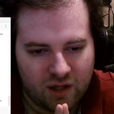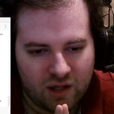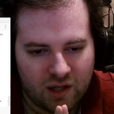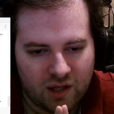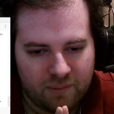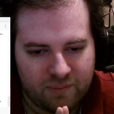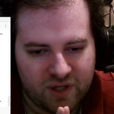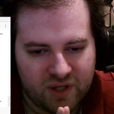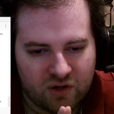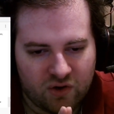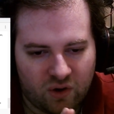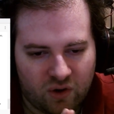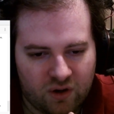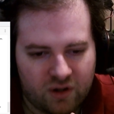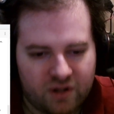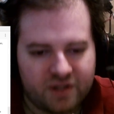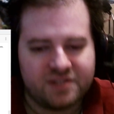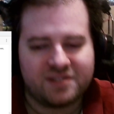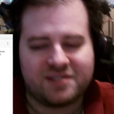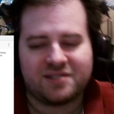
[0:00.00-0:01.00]

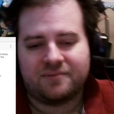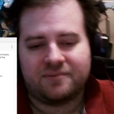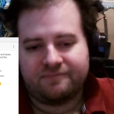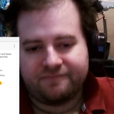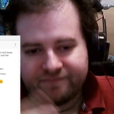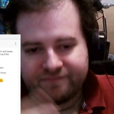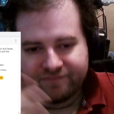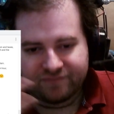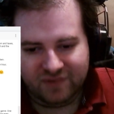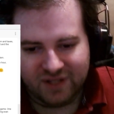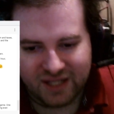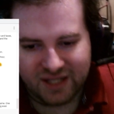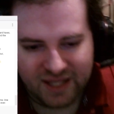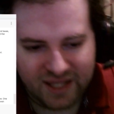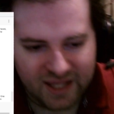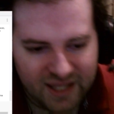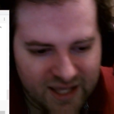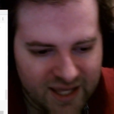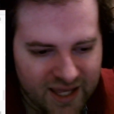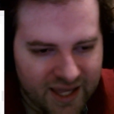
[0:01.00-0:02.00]
because
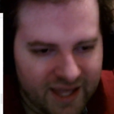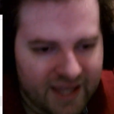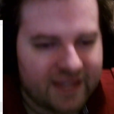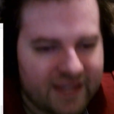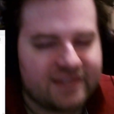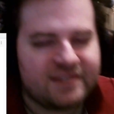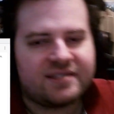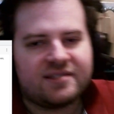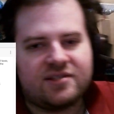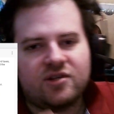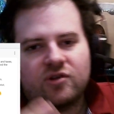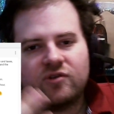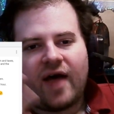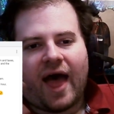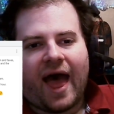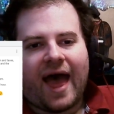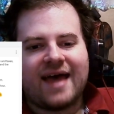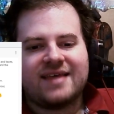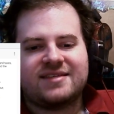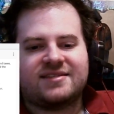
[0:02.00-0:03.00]
it still
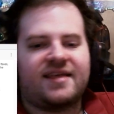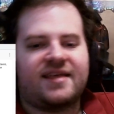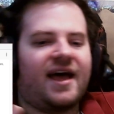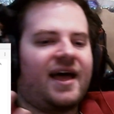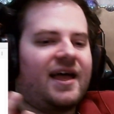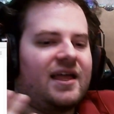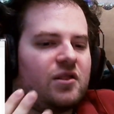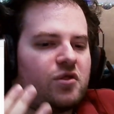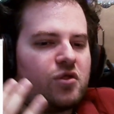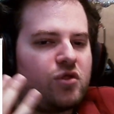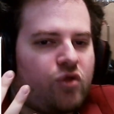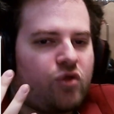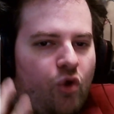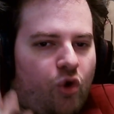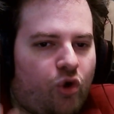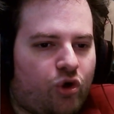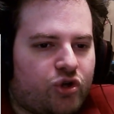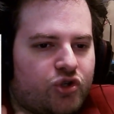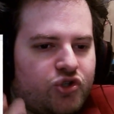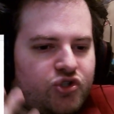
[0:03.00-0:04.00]
has that
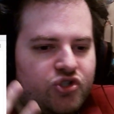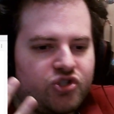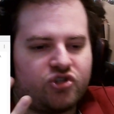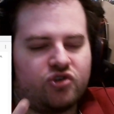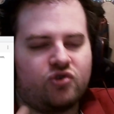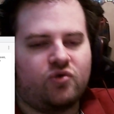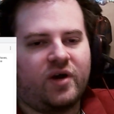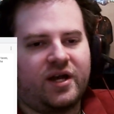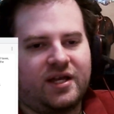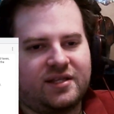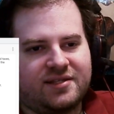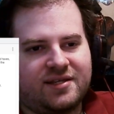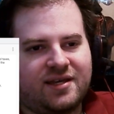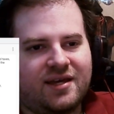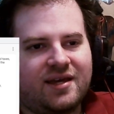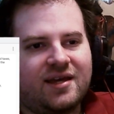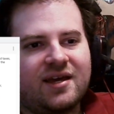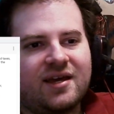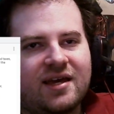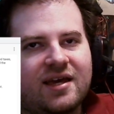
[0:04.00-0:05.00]
look to it.
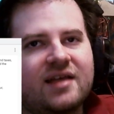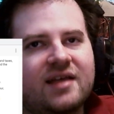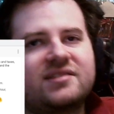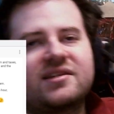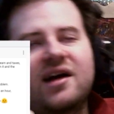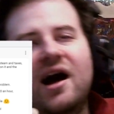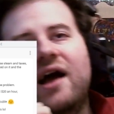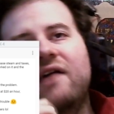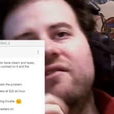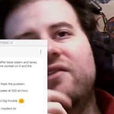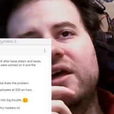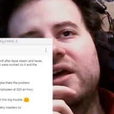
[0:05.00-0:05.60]
It's kind of like,